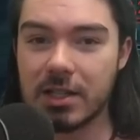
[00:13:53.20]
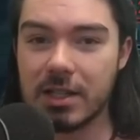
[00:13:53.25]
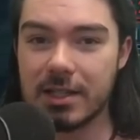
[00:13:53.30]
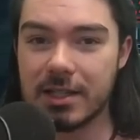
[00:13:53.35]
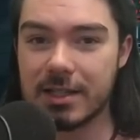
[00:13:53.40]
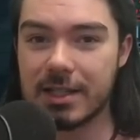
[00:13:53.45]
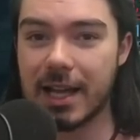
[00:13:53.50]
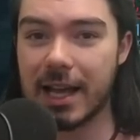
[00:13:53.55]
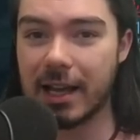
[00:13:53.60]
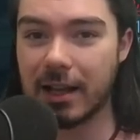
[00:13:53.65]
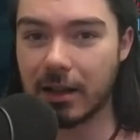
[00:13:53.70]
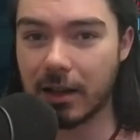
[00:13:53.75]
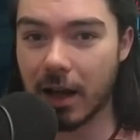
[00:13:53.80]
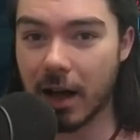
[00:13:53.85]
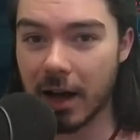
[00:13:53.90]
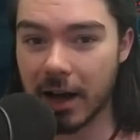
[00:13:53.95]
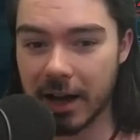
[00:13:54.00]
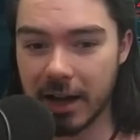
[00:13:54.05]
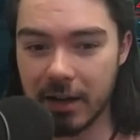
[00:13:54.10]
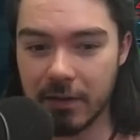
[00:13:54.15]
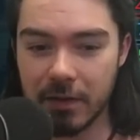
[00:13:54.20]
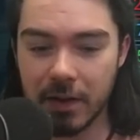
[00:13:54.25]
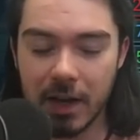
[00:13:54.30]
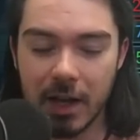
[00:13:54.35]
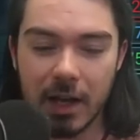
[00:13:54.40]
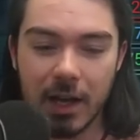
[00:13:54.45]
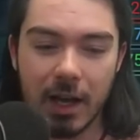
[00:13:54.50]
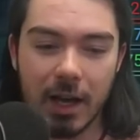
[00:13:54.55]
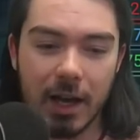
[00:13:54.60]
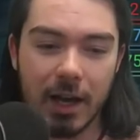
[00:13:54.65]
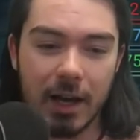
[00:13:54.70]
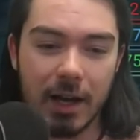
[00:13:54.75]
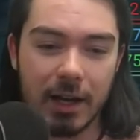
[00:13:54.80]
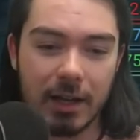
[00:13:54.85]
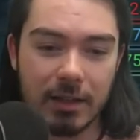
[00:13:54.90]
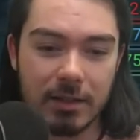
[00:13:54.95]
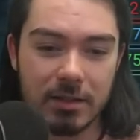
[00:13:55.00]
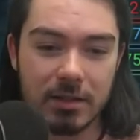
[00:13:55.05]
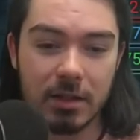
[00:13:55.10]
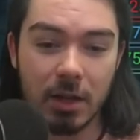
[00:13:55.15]
stay alive, uh,
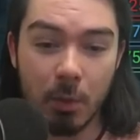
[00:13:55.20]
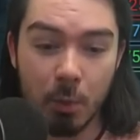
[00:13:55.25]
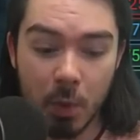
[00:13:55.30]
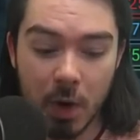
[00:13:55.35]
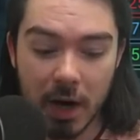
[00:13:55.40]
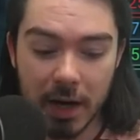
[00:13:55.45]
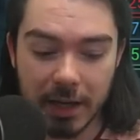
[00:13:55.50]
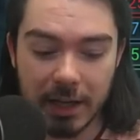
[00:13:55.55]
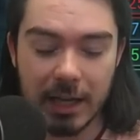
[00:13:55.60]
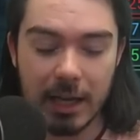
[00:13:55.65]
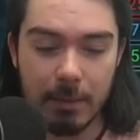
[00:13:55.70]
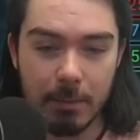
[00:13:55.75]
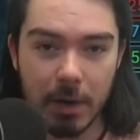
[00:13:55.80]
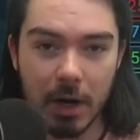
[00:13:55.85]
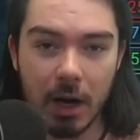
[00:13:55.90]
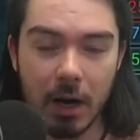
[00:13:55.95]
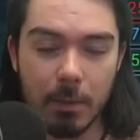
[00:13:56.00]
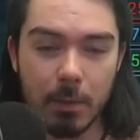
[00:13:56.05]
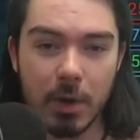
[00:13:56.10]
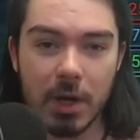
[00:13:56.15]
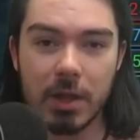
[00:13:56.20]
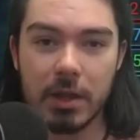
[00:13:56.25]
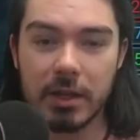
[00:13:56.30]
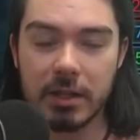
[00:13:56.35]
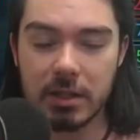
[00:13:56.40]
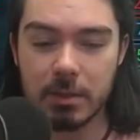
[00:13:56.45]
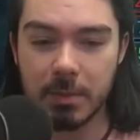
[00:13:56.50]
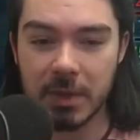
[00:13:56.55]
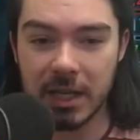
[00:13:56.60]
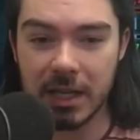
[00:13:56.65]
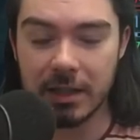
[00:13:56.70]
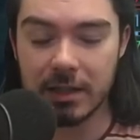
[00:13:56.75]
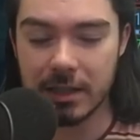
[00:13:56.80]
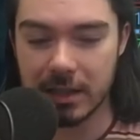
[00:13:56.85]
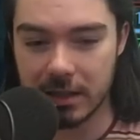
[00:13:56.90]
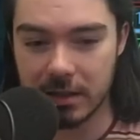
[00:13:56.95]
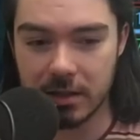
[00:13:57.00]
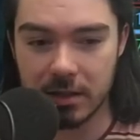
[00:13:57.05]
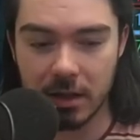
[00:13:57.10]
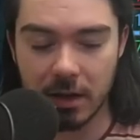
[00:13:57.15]
somewhat keep up with the speeds
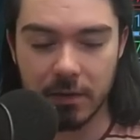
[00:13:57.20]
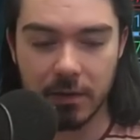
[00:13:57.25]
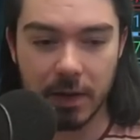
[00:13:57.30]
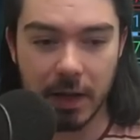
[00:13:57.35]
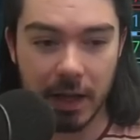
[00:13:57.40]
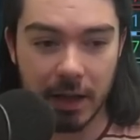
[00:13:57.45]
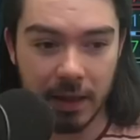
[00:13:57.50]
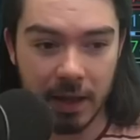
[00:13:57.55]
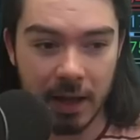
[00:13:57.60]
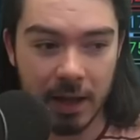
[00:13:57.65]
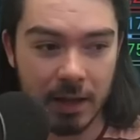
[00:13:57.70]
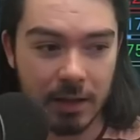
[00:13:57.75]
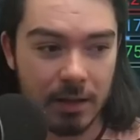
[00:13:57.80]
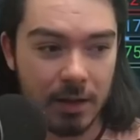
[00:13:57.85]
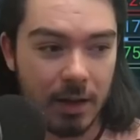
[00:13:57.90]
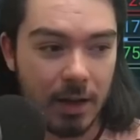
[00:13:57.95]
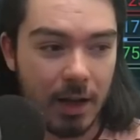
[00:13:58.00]
and stuff like that.